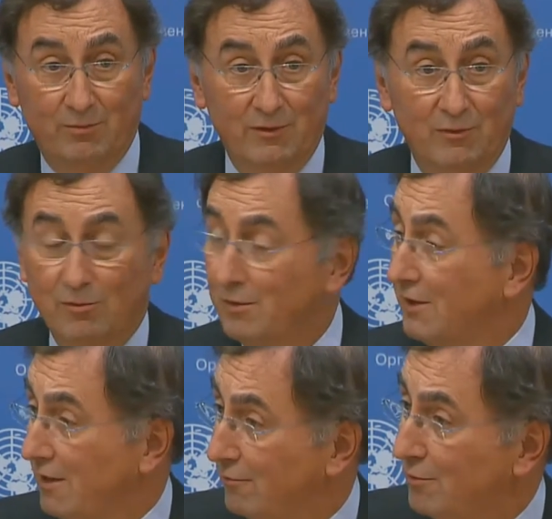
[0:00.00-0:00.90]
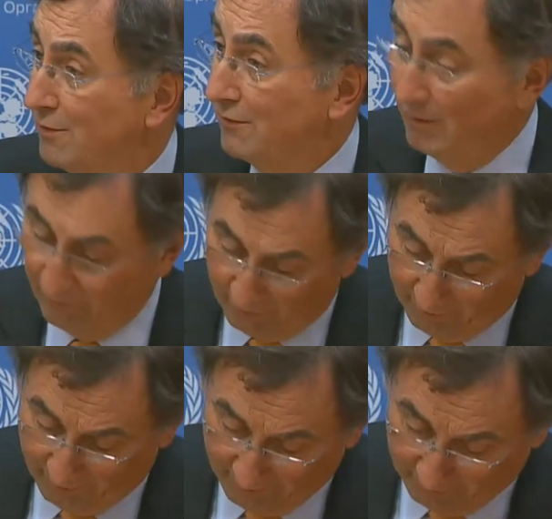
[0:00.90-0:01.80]
presumably, there will be some
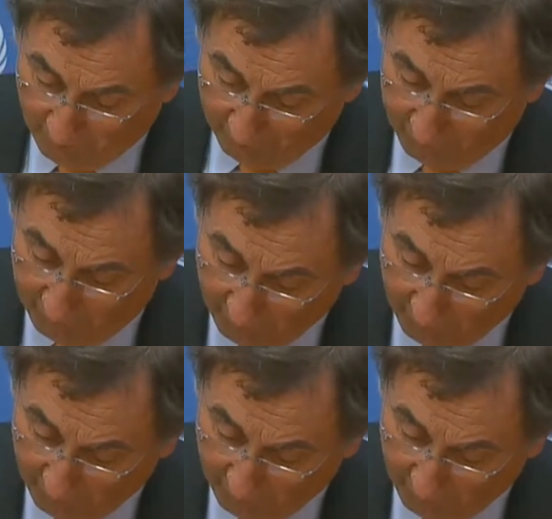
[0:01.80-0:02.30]
further discussion.